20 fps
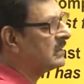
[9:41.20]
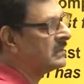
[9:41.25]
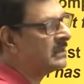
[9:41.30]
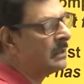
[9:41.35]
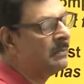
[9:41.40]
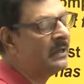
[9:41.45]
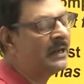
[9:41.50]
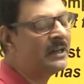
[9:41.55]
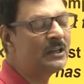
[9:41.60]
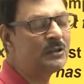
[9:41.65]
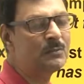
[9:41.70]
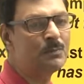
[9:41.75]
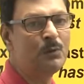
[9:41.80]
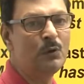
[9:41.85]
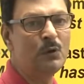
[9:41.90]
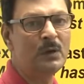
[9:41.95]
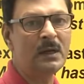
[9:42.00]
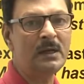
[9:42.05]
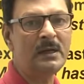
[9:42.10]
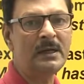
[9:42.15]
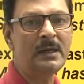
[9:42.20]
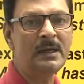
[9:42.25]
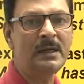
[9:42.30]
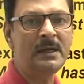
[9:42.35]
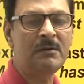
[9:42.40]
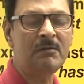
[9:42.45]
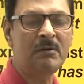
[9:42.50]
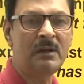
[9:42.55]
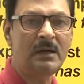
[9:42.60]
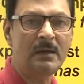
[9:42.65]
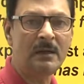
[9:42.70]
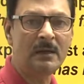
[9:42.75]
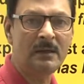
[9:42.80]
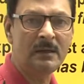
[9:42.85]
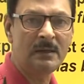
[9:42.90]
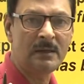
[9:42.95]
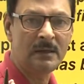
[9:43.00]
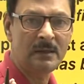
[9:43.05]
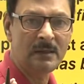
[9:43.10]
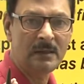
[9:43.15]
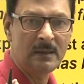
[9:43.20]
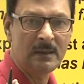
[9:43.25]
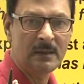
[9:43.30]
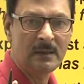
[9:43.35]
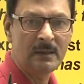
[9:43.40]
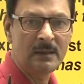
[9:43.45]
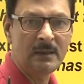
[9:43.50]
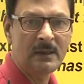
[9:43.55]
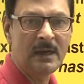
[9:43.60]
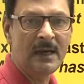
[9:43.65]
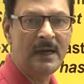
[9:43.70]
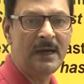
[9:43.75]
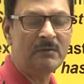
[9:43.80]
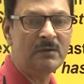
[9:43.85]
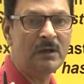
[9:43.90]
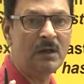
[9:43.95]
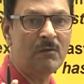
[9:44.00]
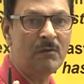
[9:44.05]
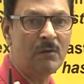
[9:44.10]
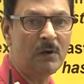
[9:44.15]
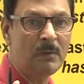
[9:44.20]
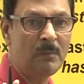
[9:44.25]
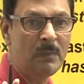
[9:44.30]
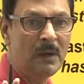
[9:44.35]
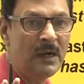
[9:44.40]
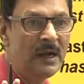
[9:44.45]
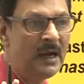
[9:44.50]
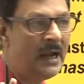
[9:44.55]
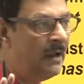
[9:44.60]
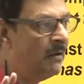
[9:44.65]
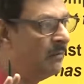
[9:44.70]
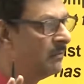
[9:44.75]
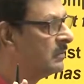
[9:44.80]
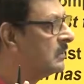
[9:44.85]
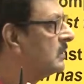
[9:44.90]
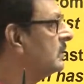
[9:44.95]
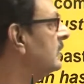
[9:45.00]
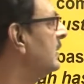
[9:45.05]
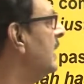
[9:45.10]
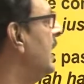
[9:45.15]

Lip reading: subject is plural, it will have the verb have, the